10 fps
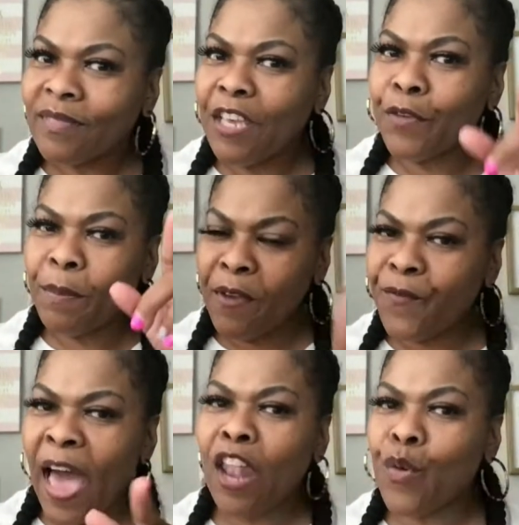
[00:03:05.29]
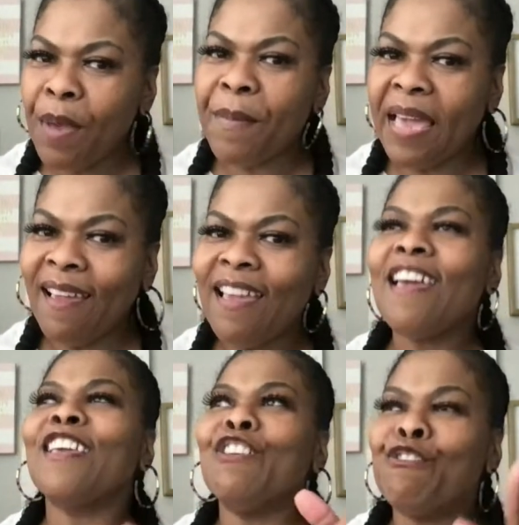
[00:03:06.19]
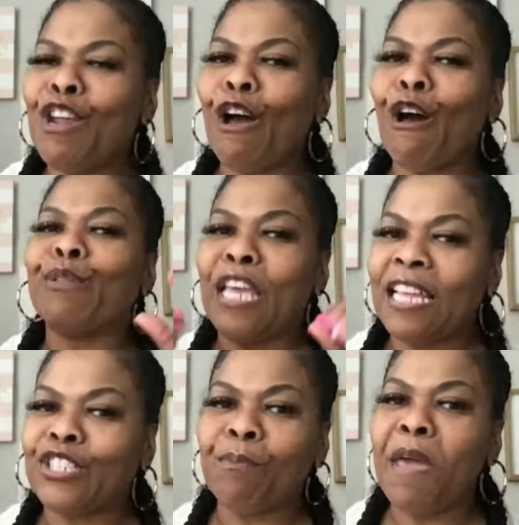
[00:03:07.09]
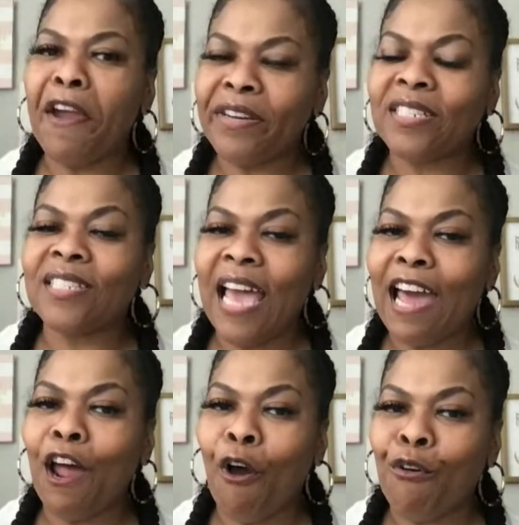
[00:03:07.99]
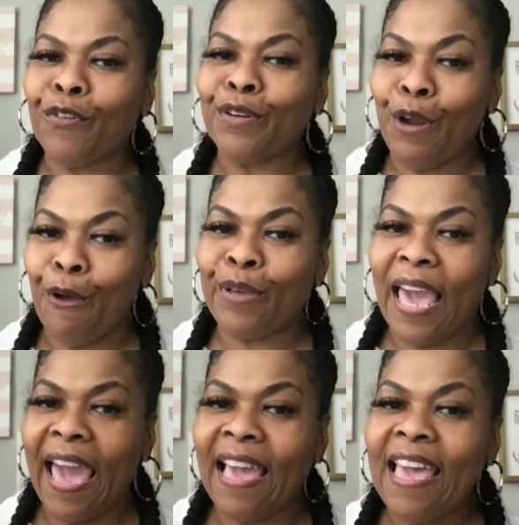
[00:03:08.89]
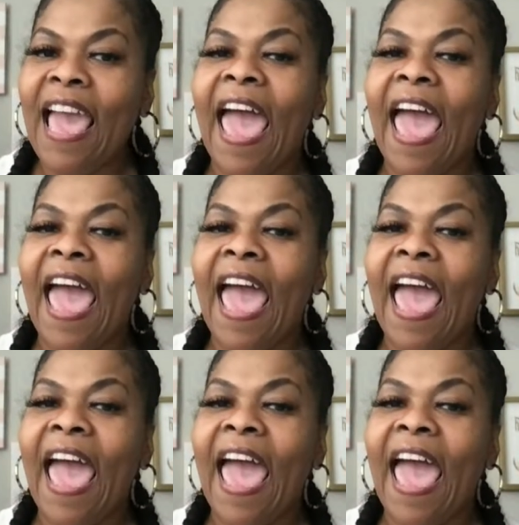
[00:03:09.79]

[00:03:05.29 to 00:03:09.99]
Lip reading: If you've been following me, you know that your marriage is not over, okay?